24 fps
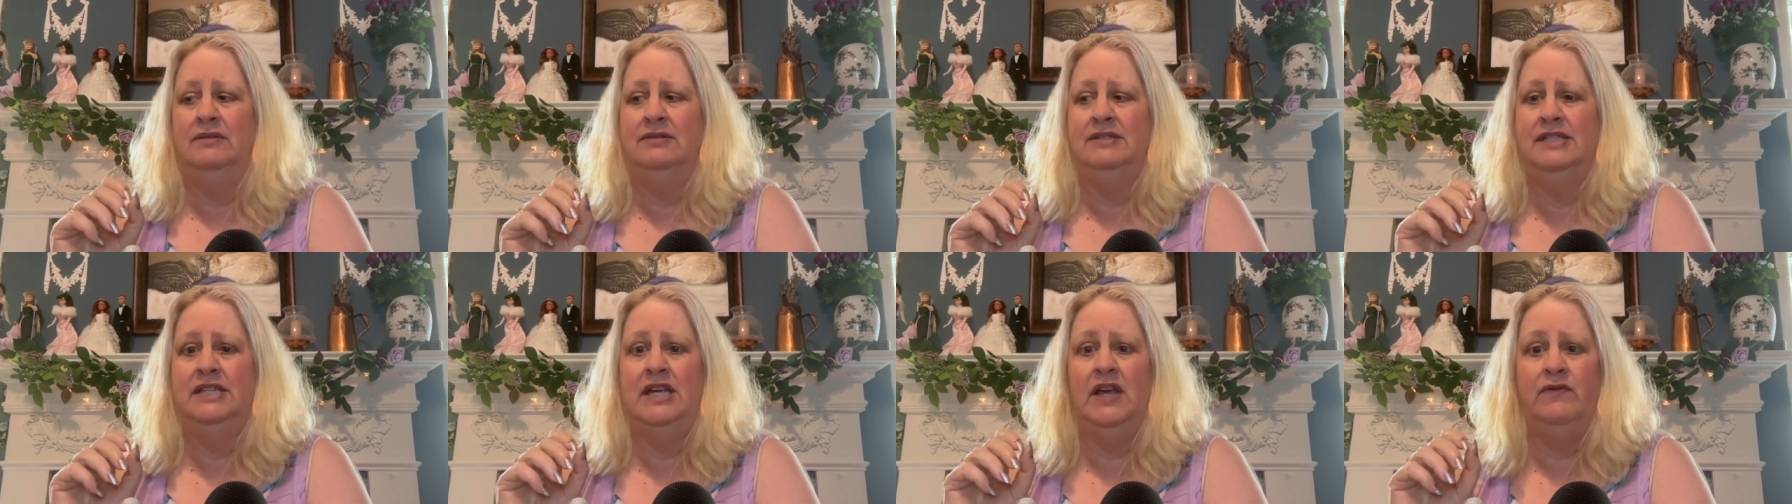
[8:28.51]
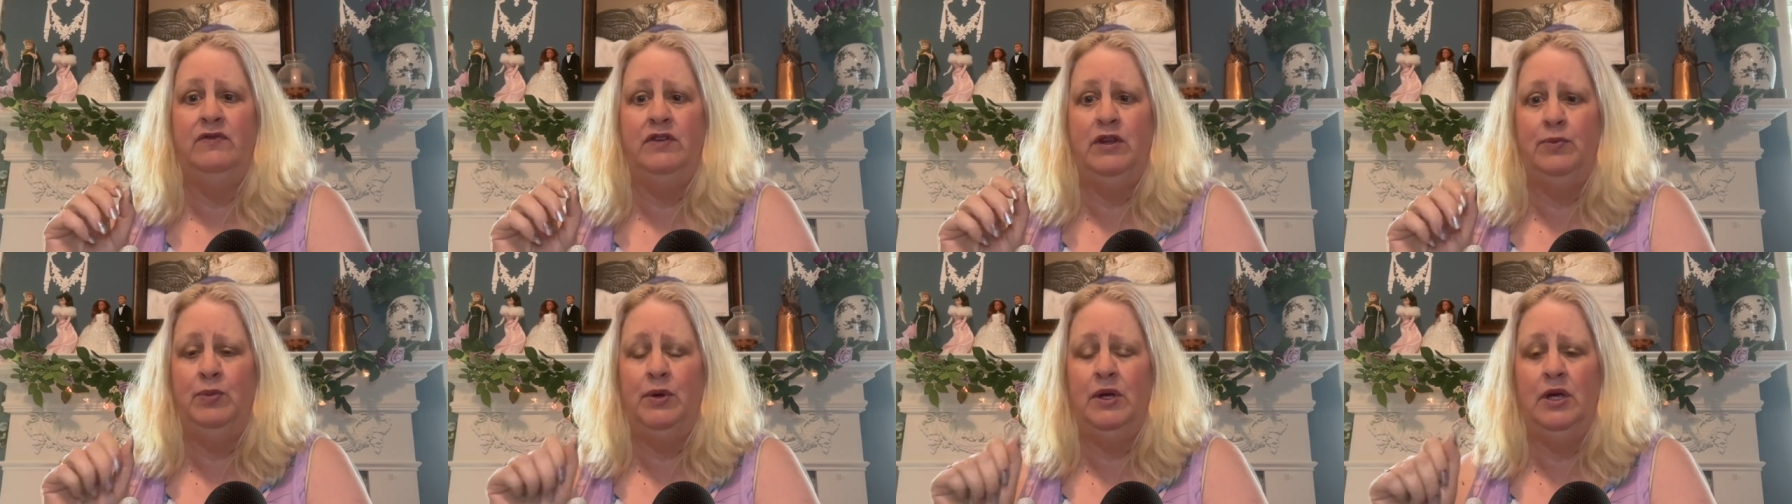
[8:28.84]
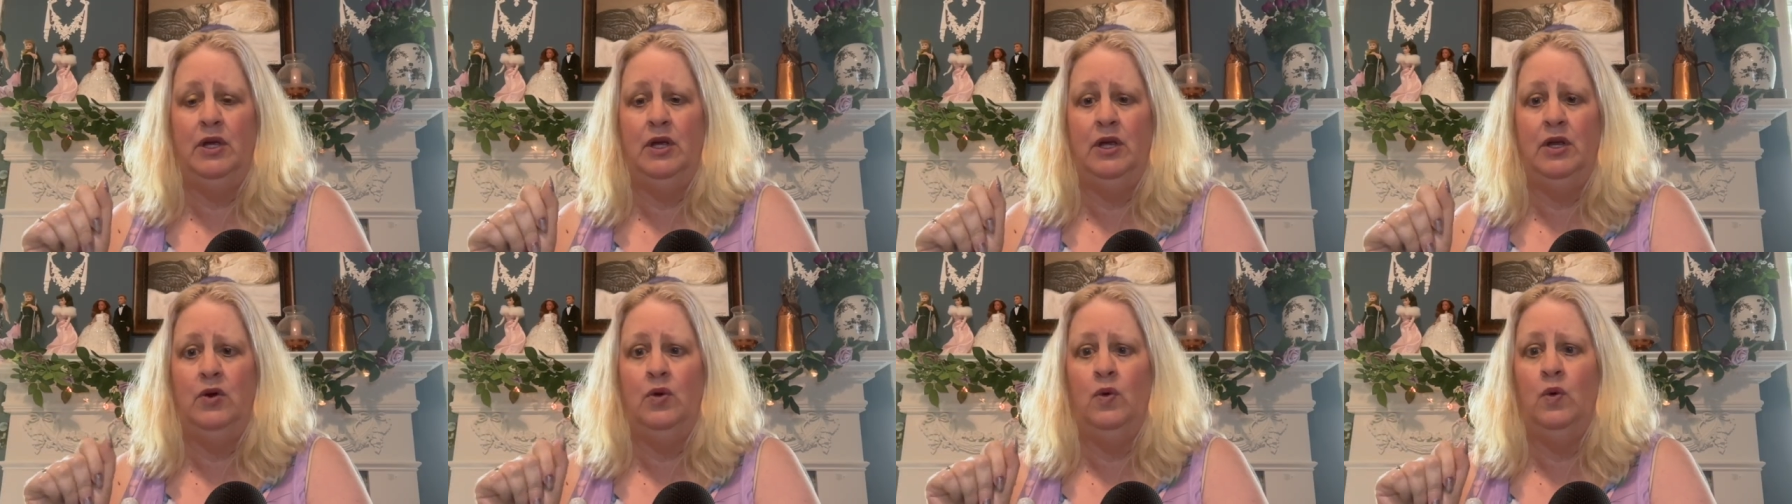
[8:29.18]
safety
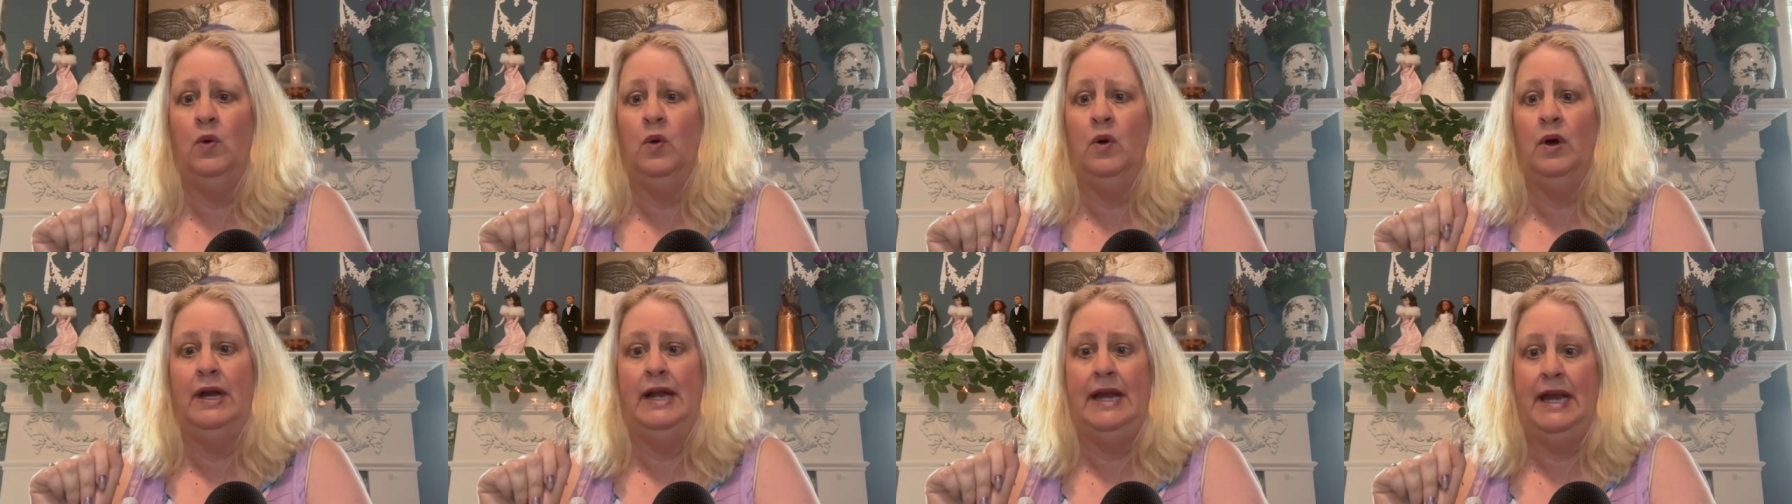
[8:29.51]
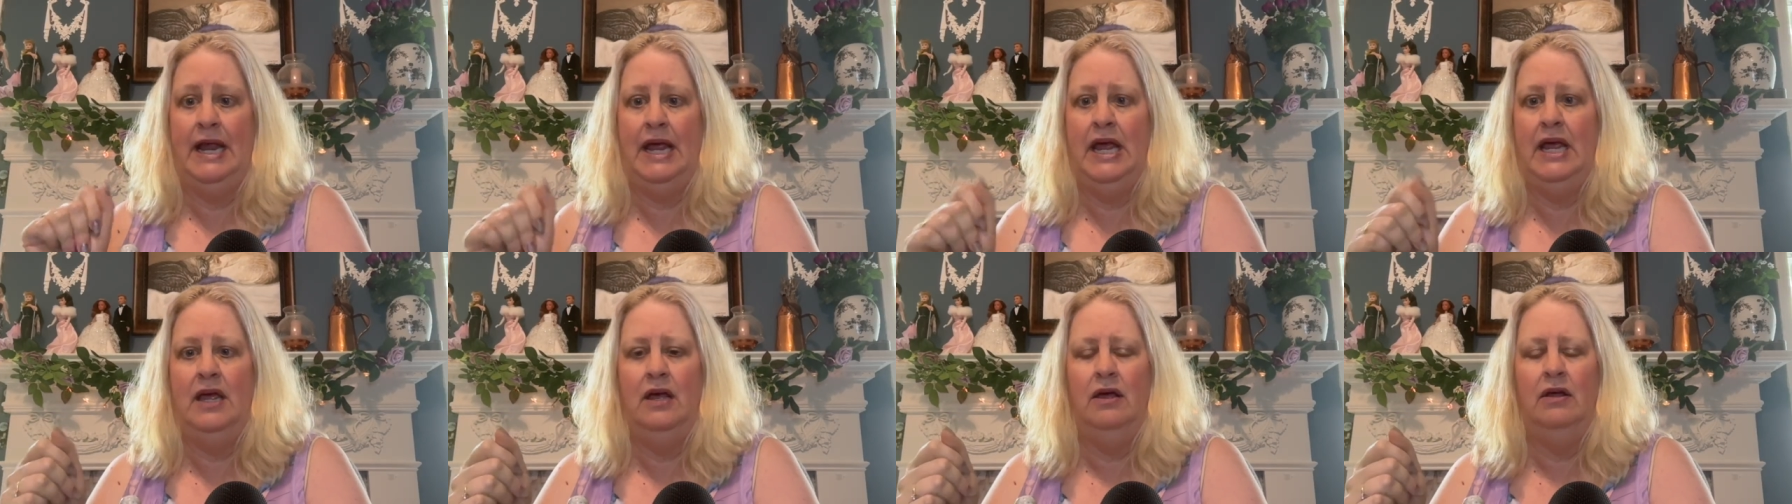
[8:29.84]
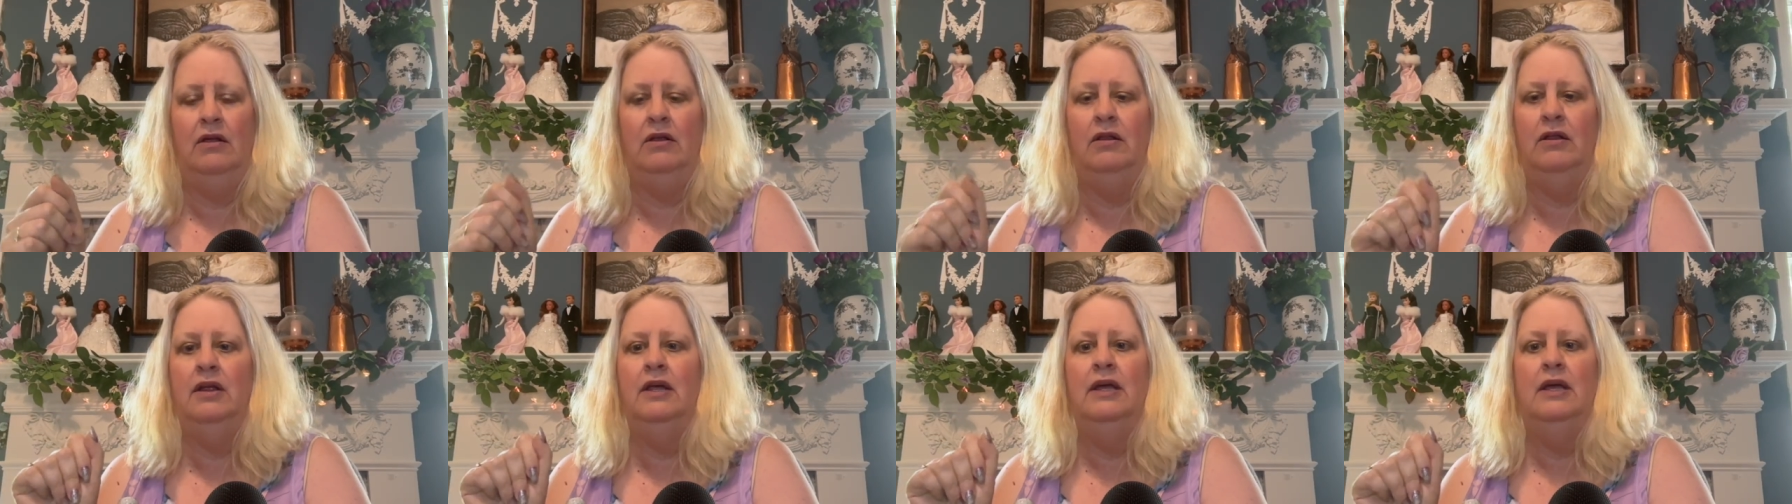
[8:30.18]
pin or a
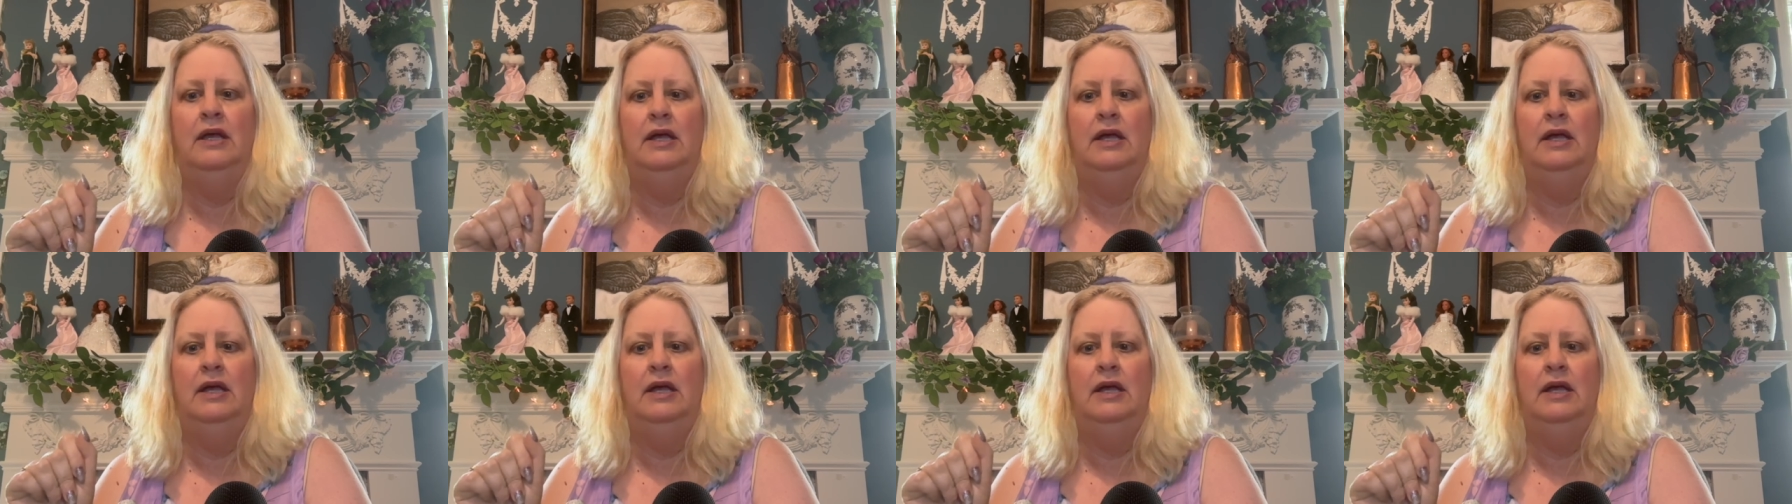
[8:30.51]
nail